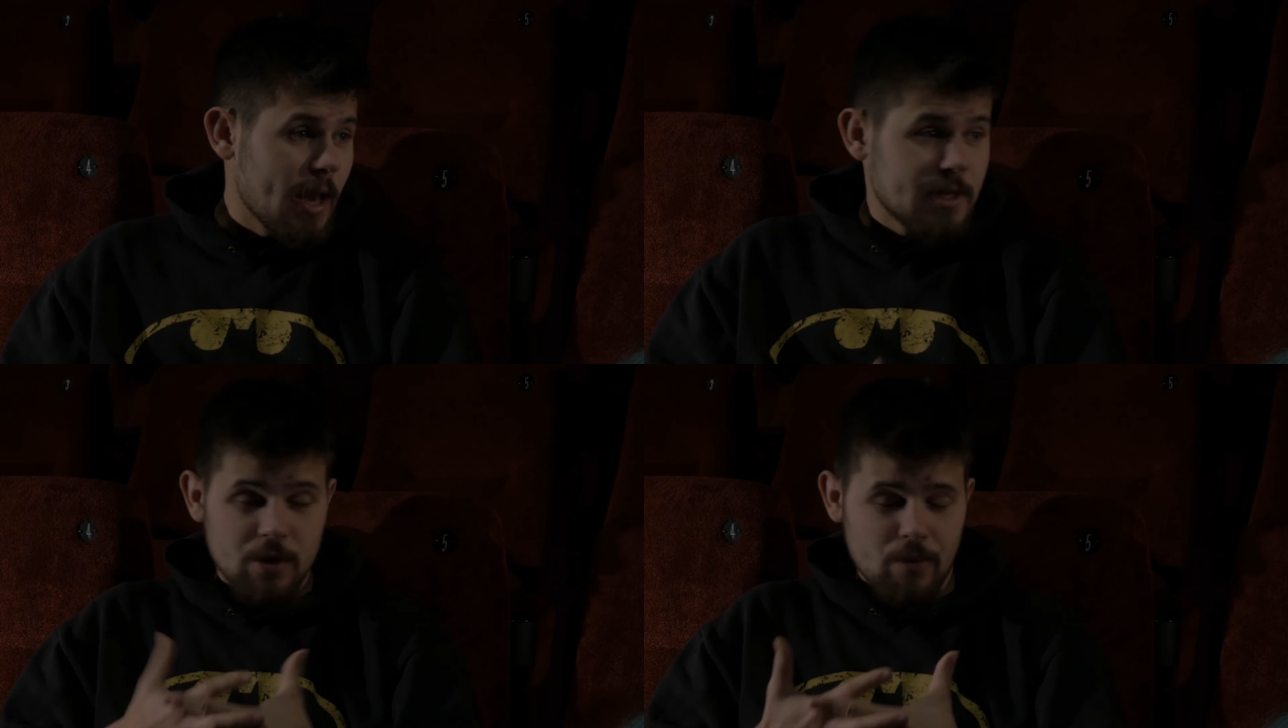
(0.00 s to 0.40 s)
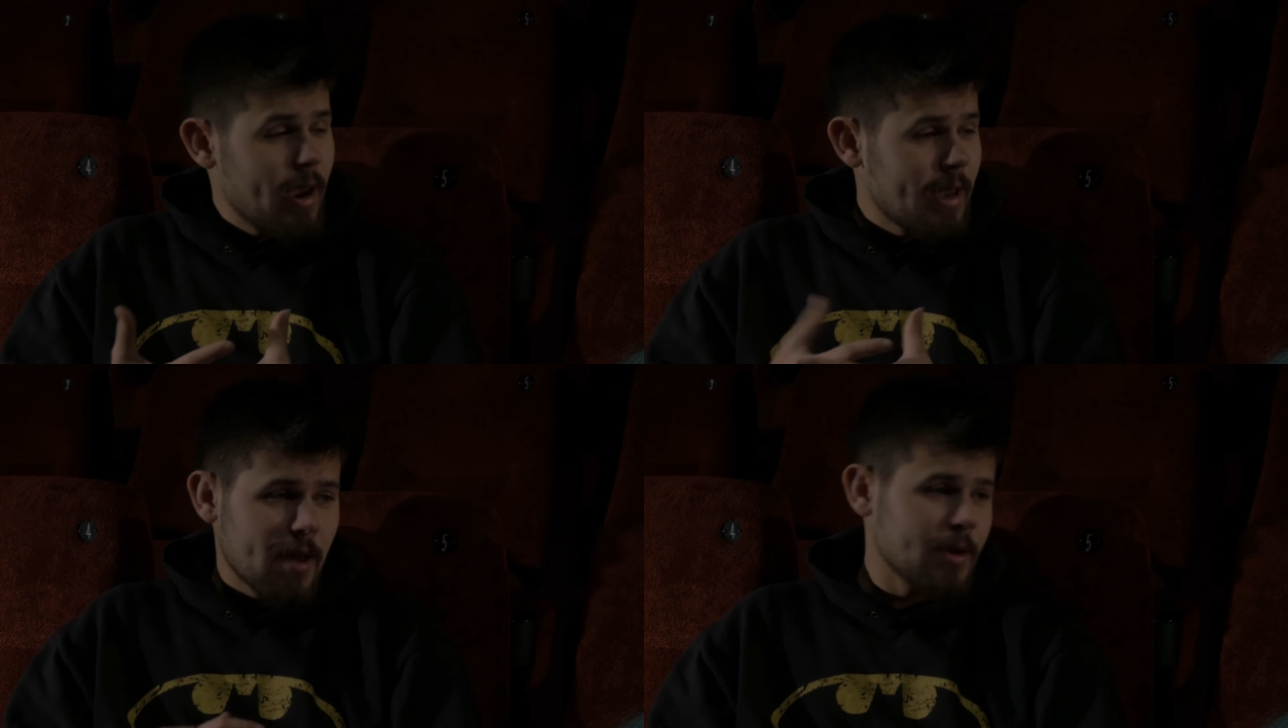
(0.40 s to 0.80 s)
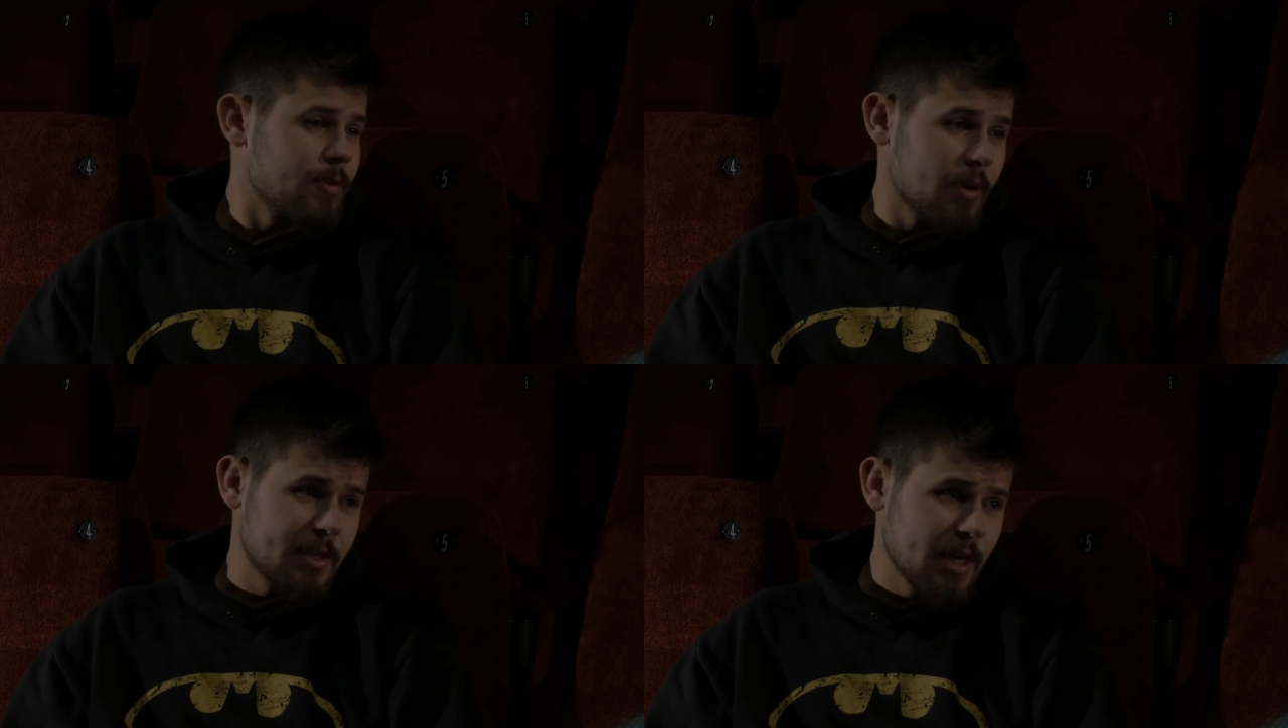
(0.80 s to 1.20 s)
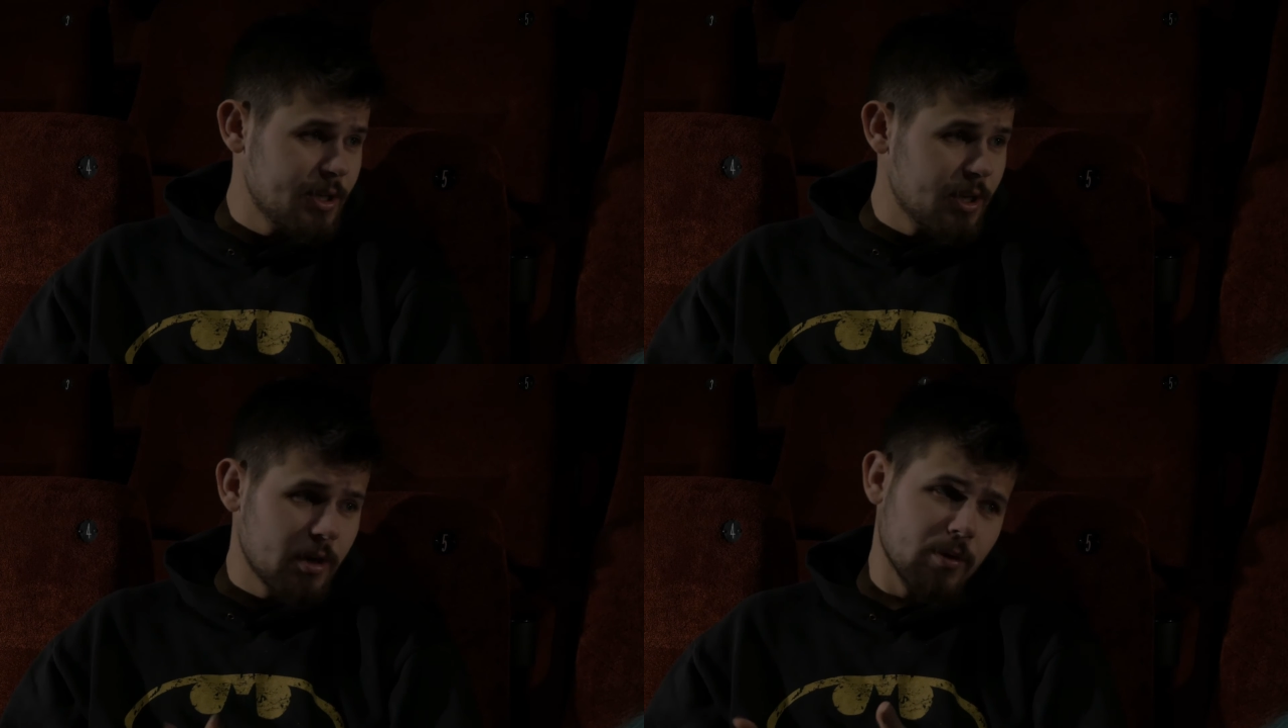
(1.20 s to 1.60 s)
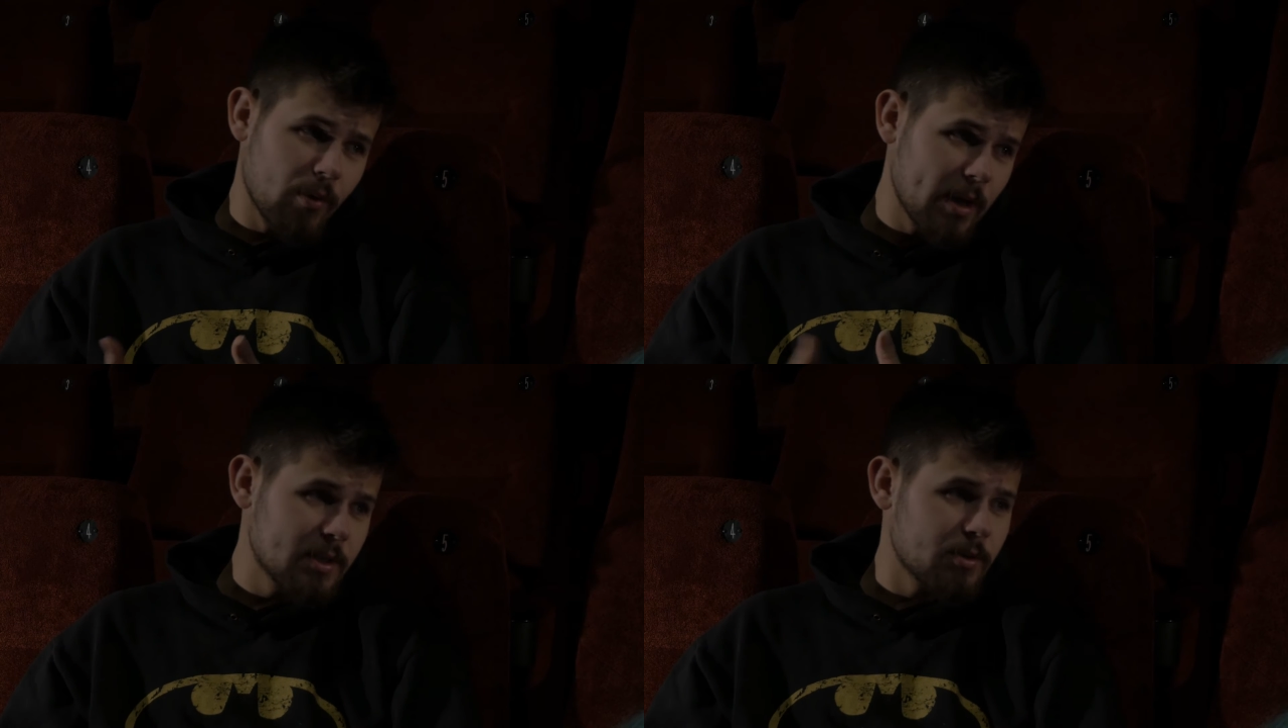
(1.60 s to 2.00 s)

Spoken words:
It's a great characterisation and a great